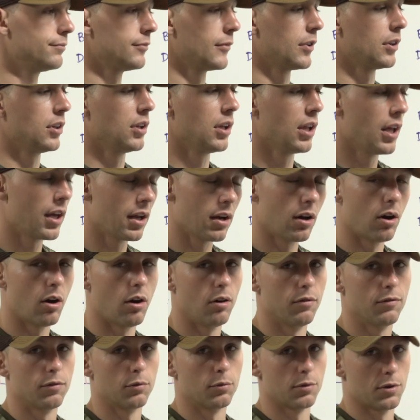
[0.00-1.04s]

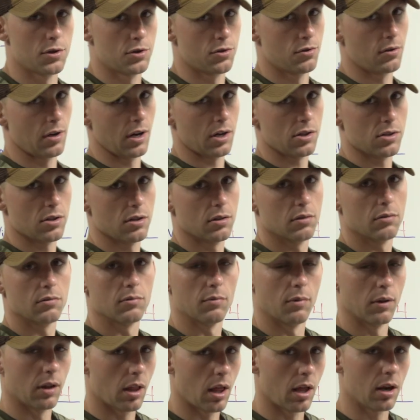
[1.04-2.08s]
let-off restriction,
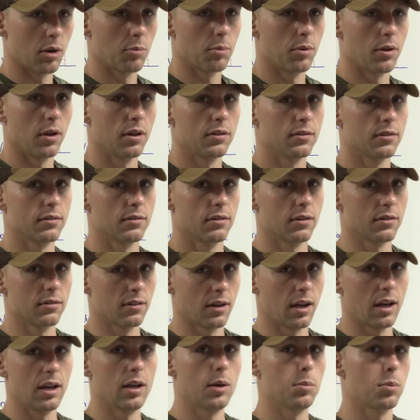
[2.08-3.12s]
a lot of places it's
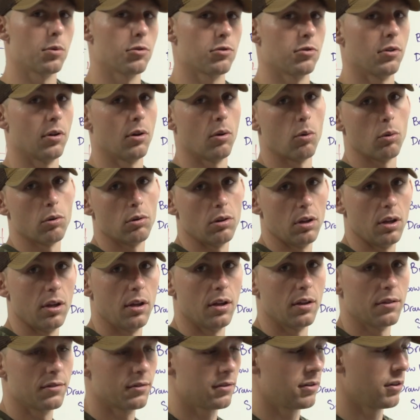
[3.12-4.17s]
80% or
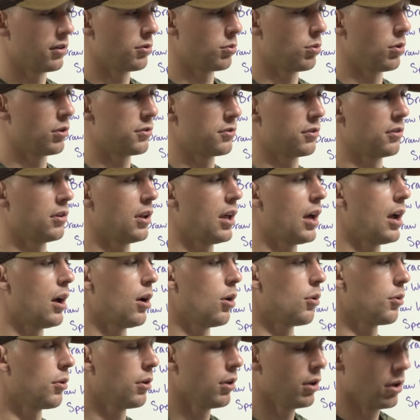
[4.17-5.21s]
less is what's
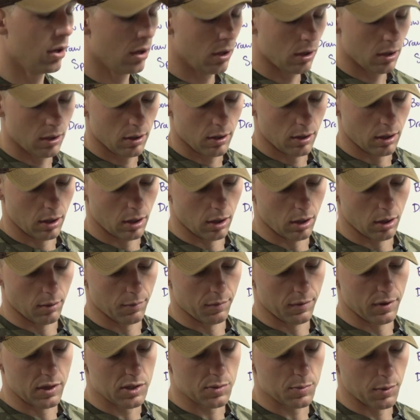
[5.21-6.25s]
allowed.
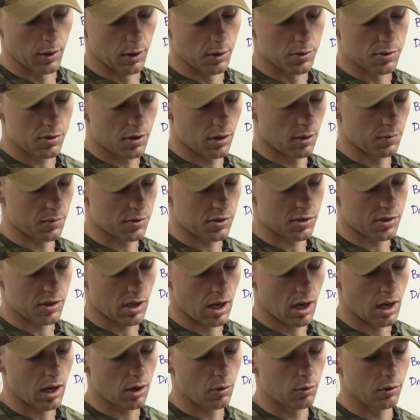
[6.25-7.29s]
These bows come
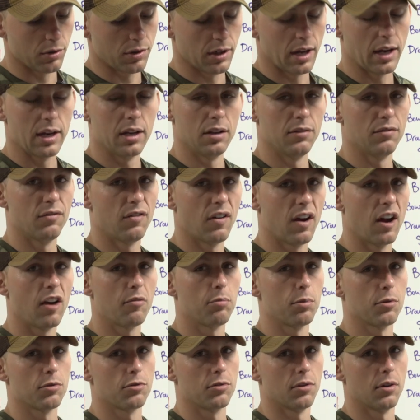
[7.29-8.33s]
stock with
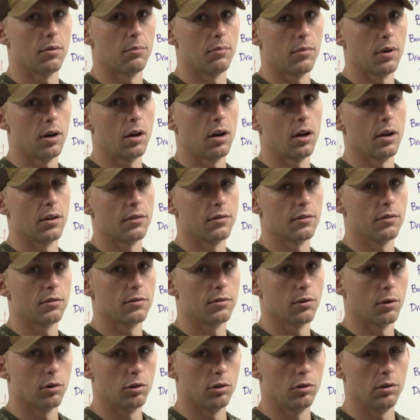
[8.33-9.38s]
85% mods,
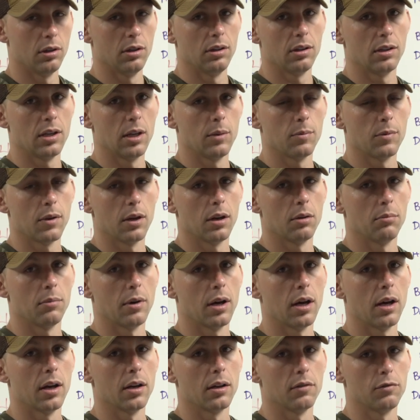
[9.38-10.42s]
so you need to keep that in
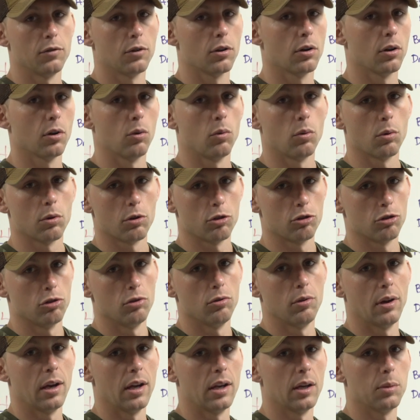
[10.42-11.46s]
mind. If you're going to want to
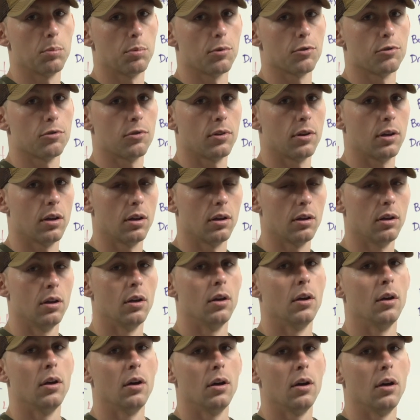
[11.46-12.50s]
shoot
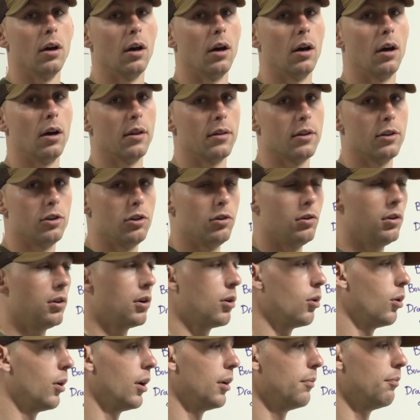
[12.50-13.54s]
80%, then you need to
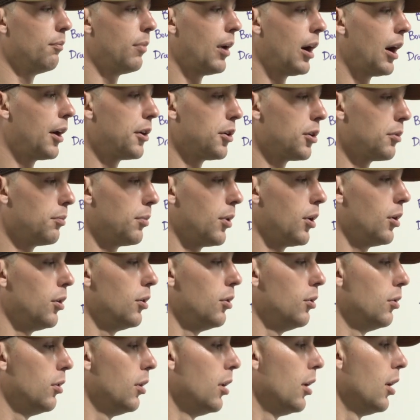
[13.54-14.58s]
go ahead and buy your
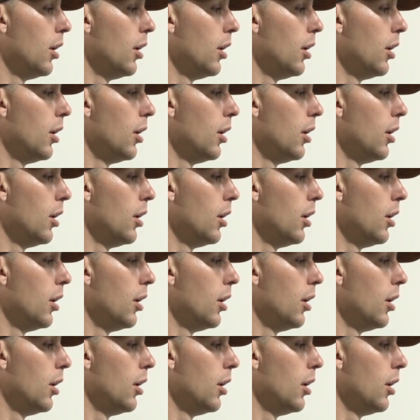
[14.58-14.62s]
bow